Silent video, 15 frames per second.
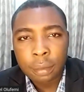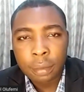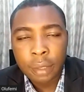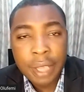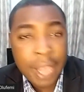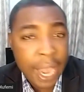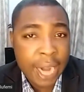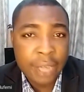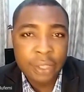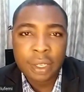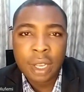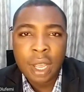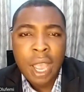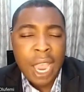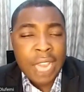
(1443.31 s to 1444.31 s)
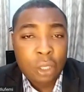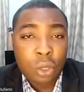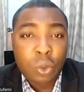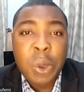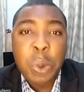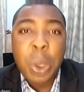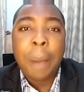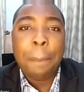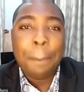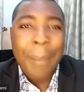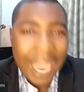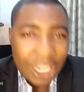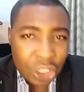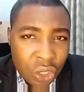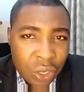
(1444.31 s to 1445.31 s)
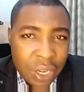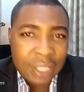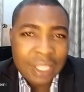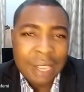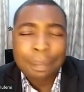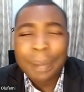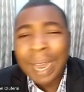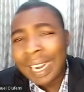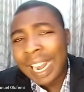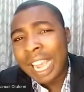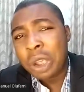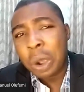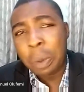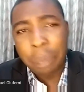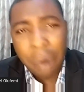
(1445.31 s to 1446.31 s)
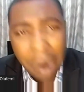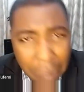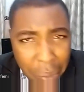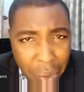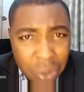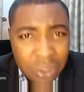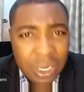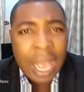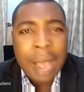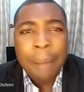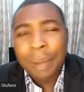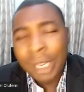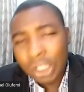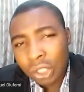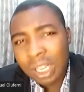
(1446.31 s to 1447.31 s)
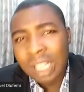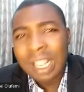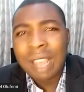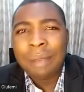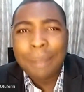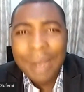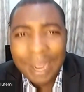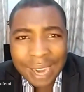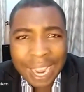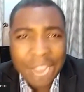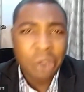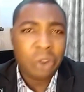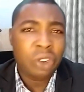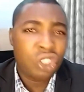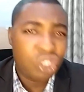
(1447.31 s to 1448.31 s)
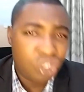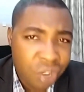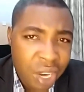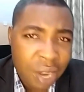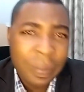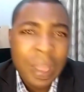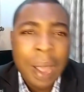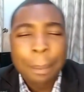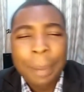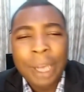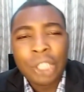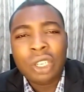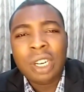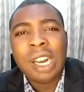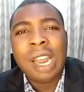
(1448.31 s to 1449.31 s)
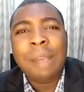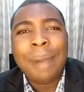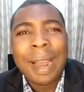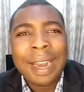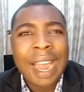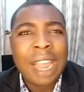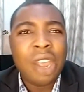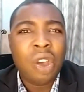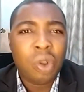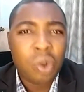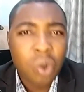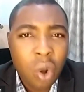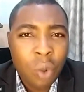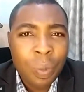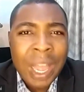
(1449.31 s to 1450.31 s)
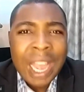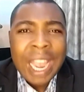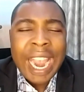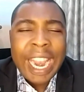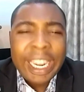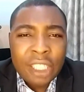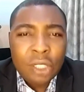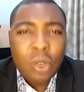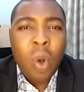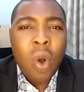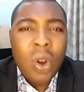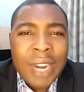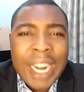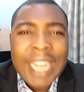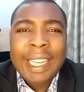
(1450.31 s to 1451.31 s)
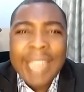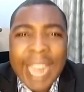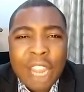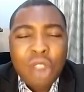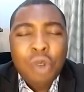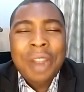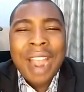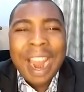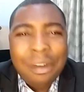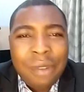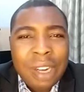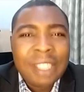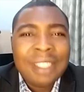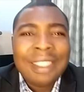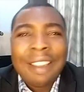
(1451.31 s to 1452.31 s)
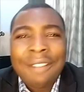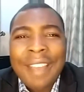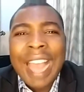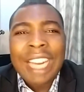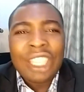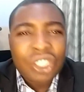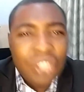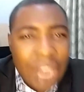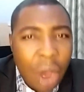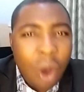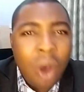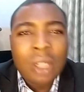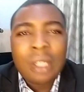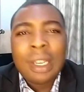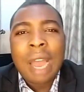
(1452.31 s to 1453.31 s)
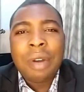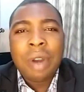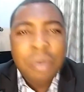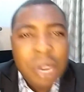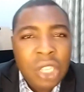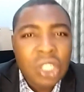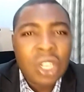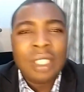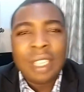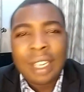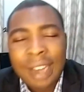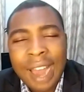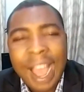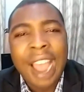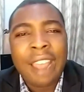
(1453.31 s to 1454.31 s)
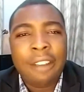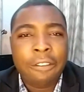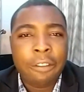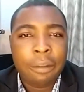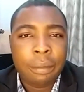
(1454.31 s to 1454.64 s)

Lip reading: Yes, it is when you are passionate about that your purpose, passionate about that your dream, passionate about that your goal, it is only then you can receive extraordinary results in life.